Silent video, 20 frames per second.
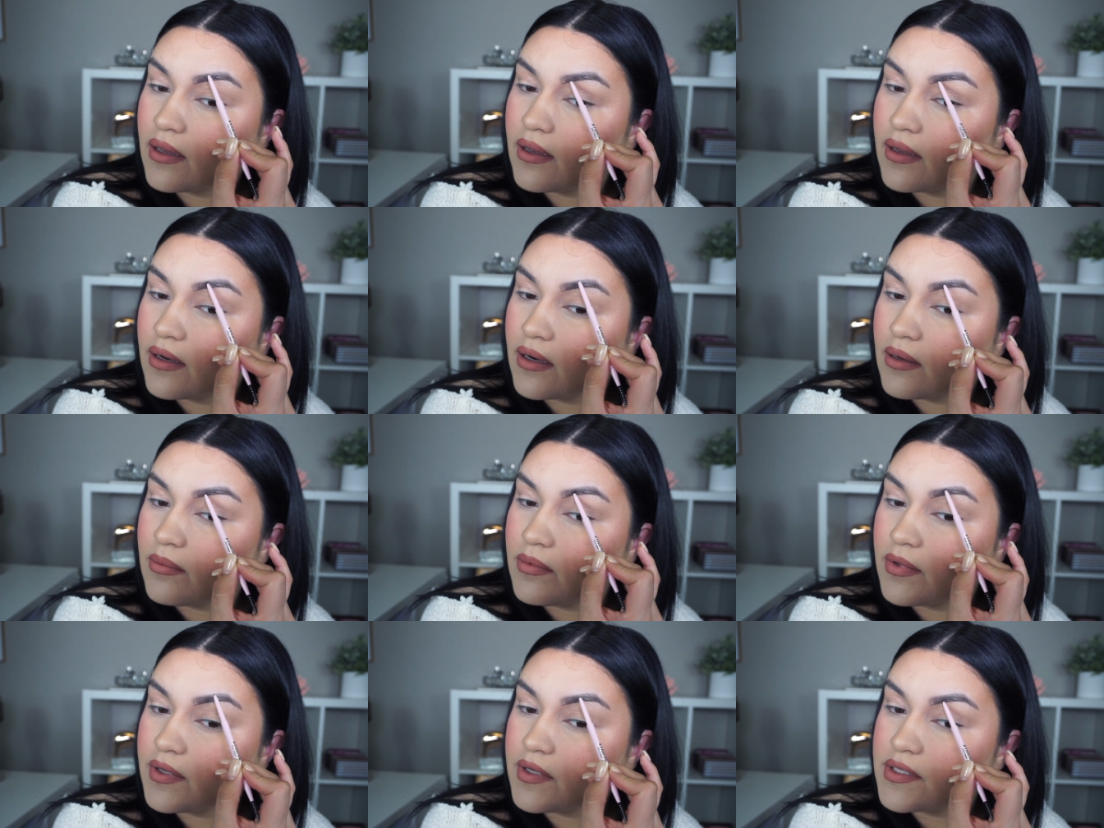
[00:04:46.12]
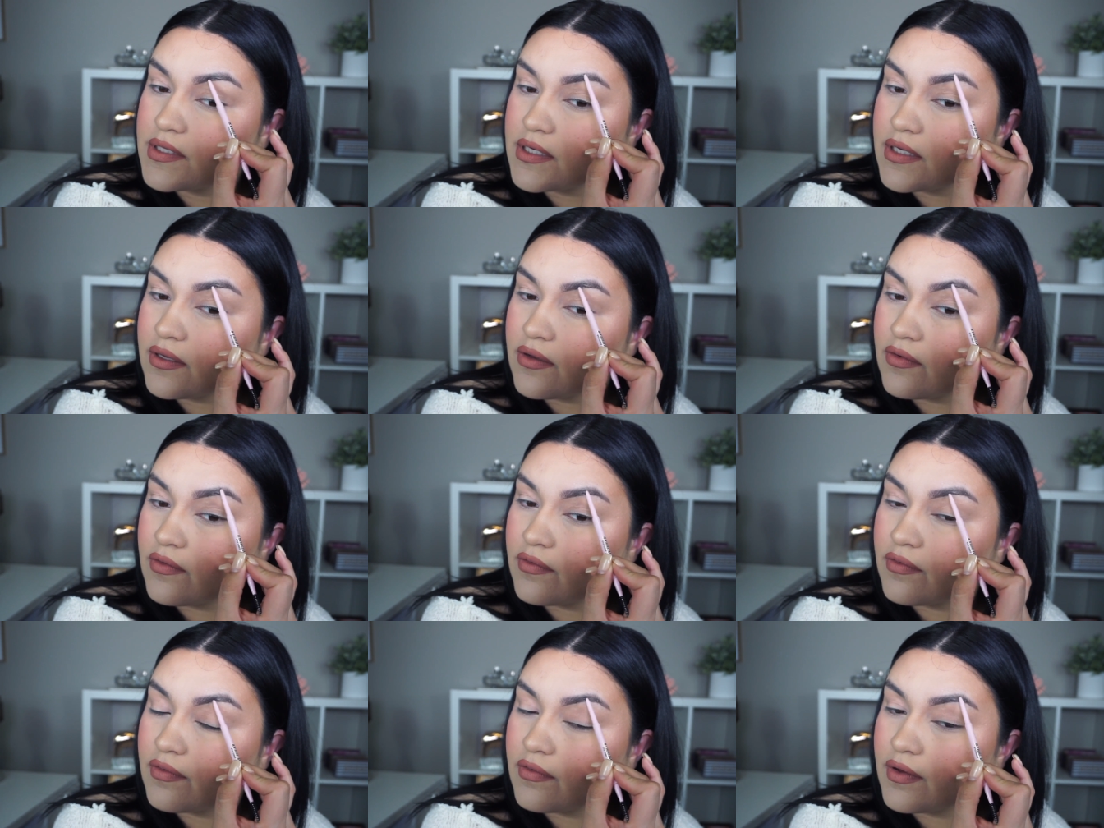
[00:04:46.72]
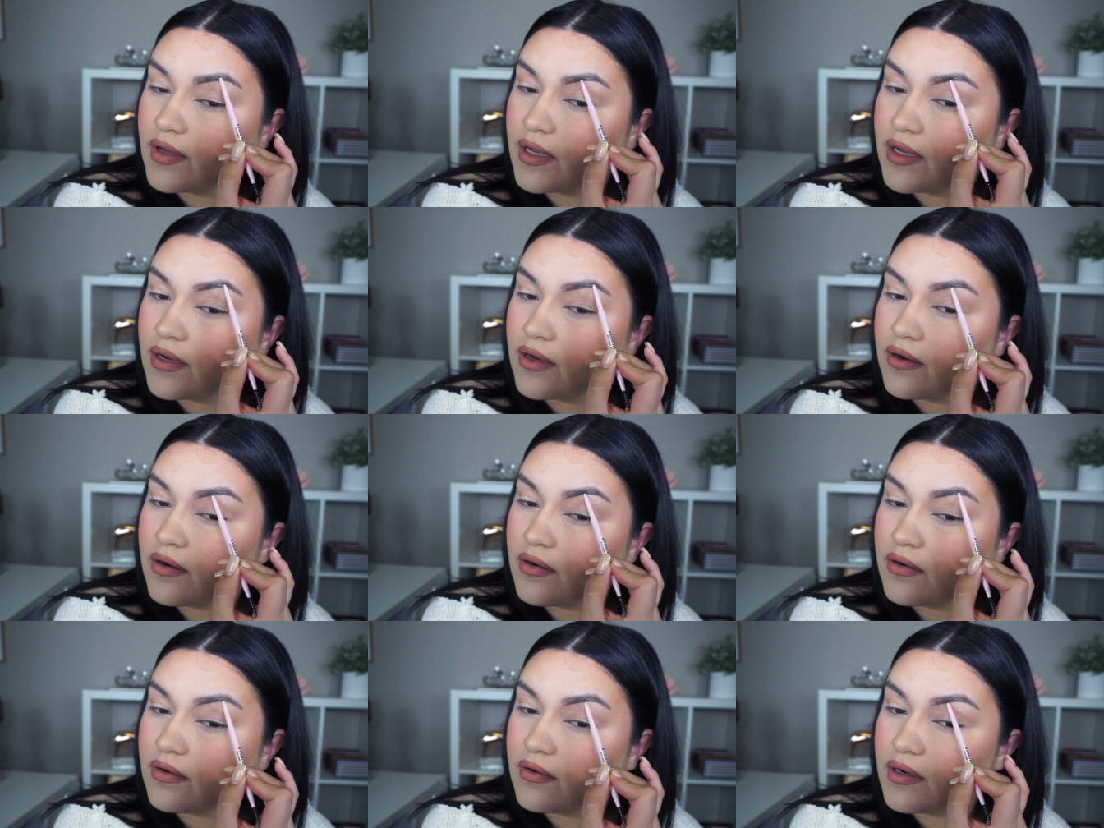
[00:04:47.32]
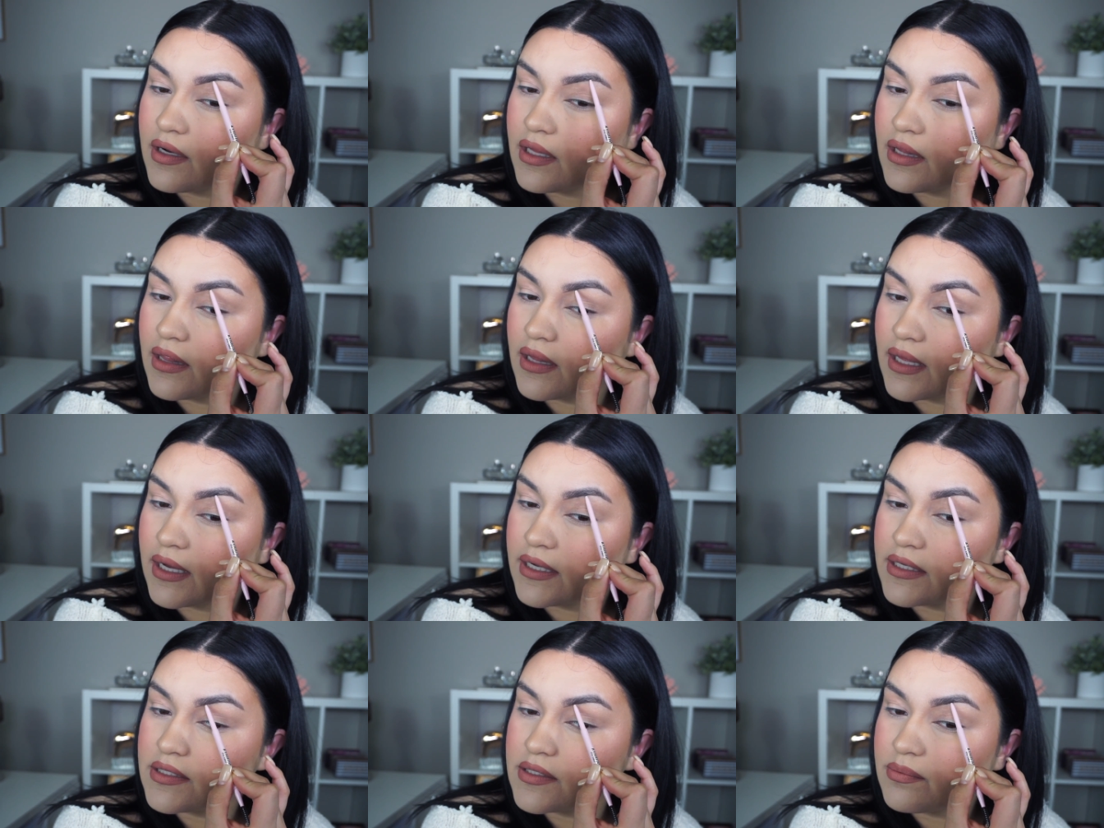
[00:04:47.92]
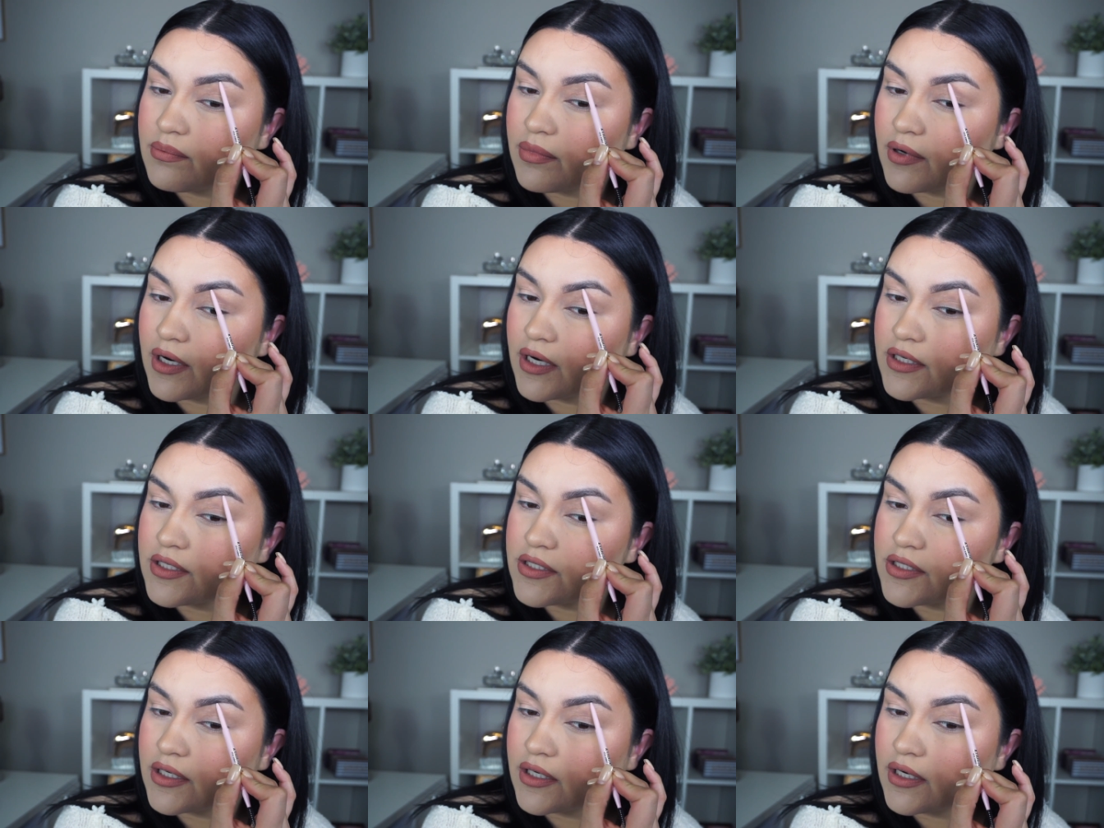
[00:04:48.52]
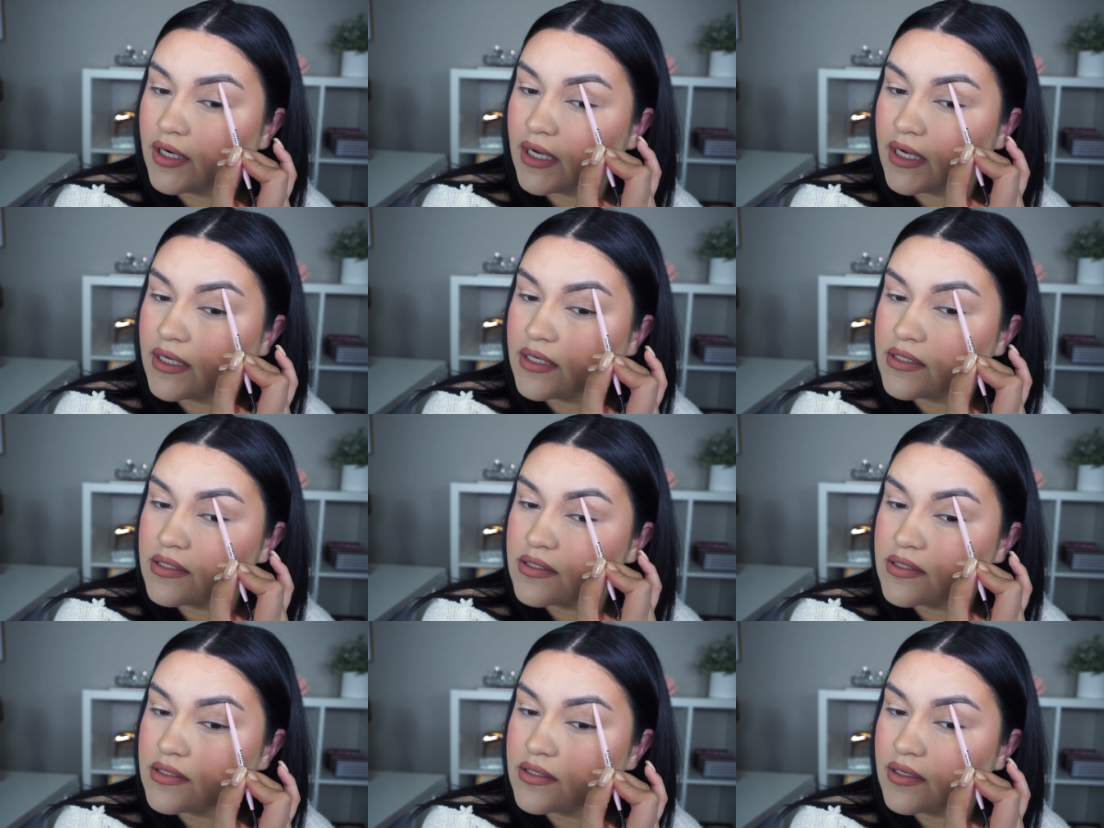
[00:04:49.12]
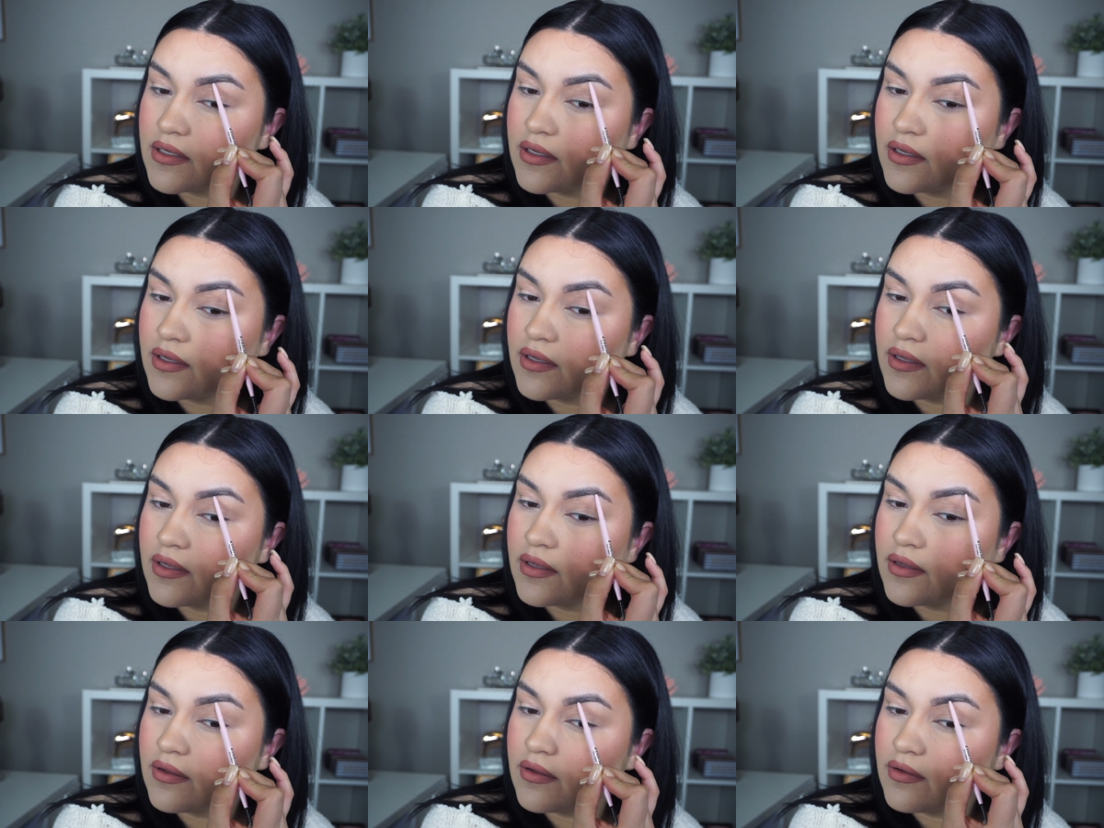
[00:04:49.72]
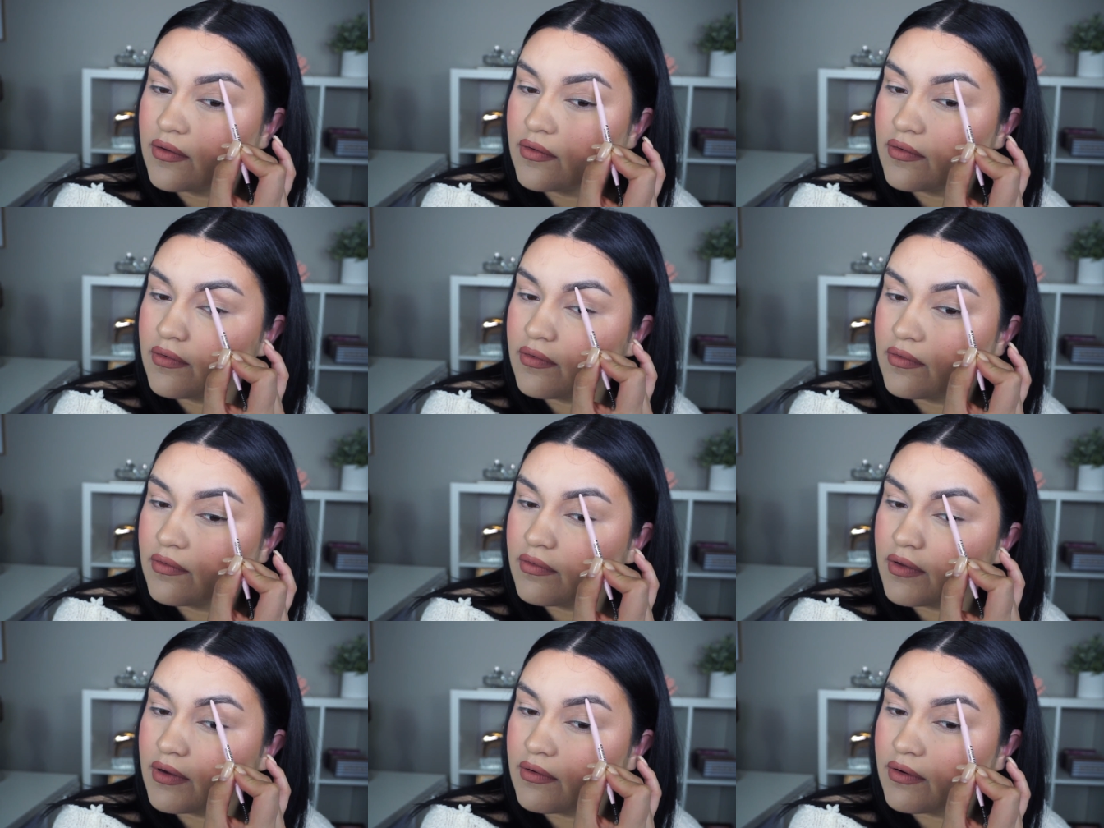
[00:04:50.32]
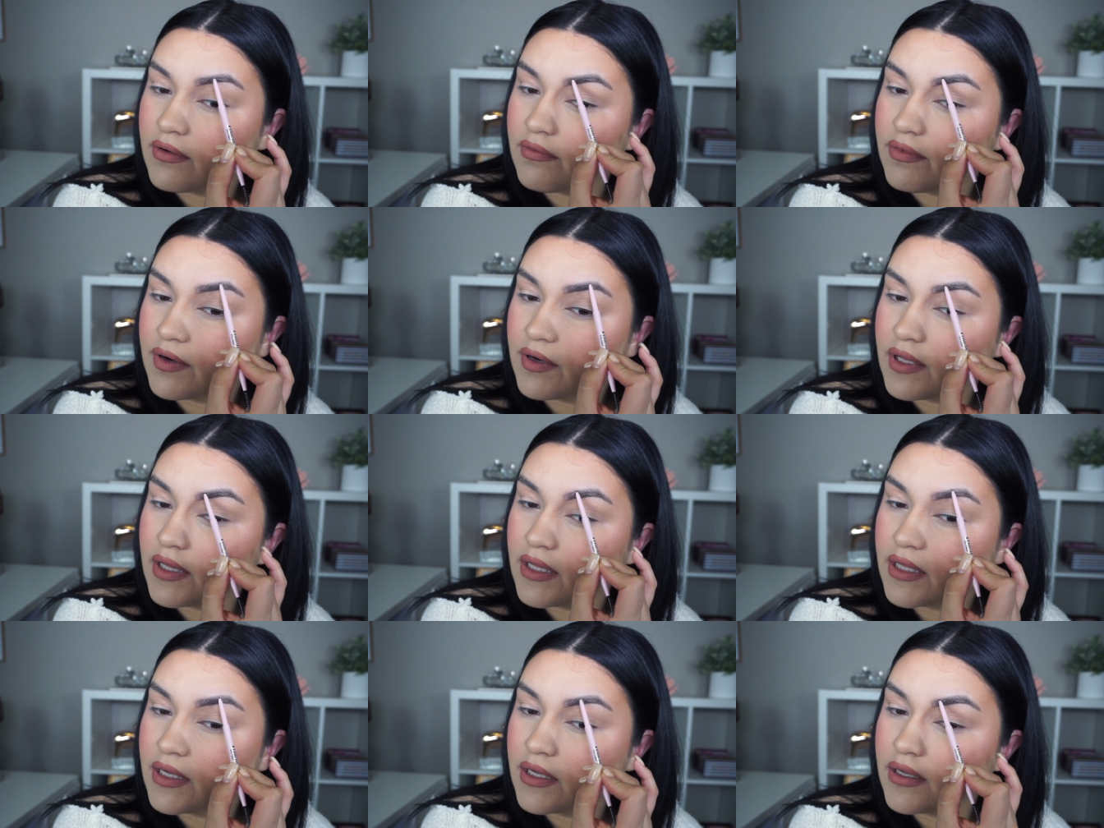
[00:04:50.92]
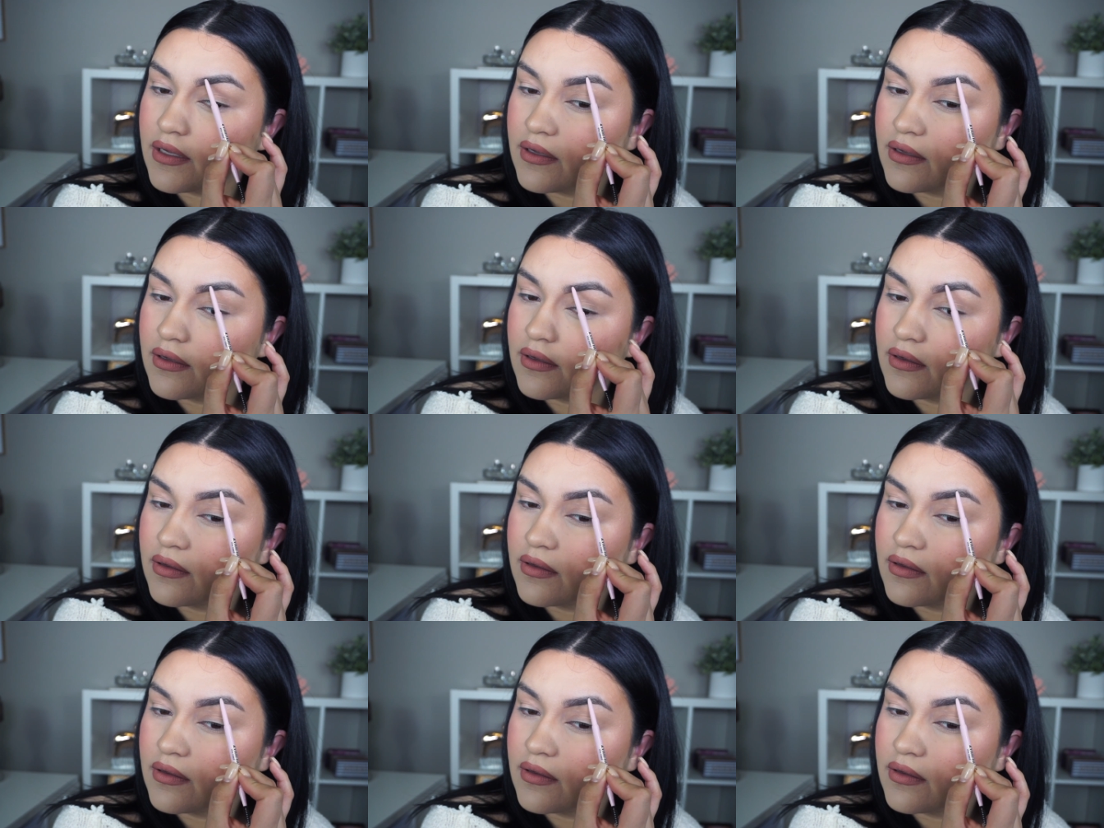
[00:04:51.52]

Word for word: And I'm using very light pressure, guys. Very light.